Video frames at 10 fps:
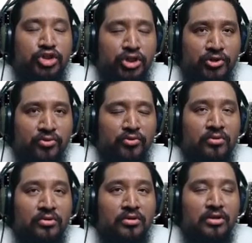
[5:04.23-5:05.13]

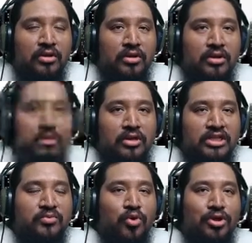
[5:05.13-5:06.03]
two
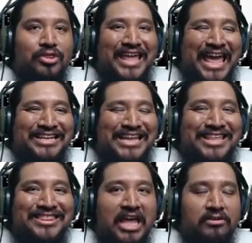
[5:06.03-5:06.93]
is worth
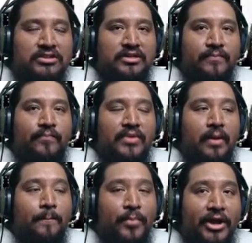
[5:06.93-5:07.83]
18,000.
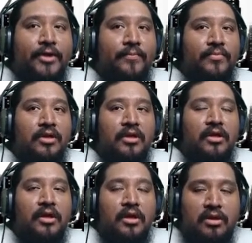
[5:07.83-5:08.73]
But
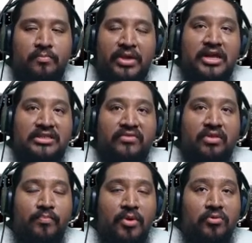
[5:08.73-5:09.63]
because of
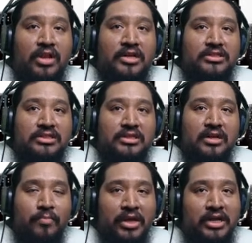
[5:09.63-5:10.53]
the boneless,
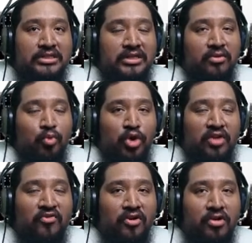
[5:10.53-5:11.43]
because of the
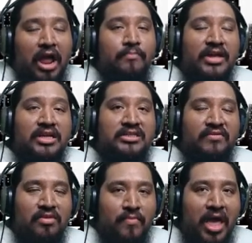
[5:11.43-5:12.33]
reaver, and because
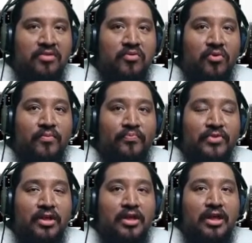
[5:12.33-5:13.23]
of the manual,
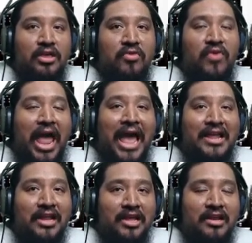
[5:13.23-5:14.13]
you've
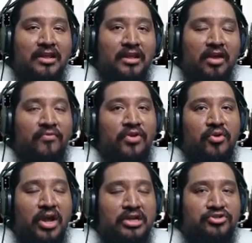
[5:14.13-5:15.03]
added a
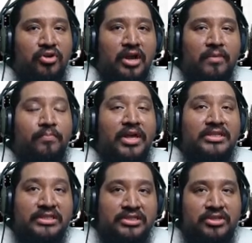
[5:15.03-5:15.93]
few extra
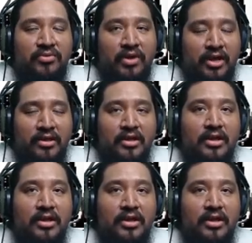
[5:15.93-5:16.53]
pieces to it.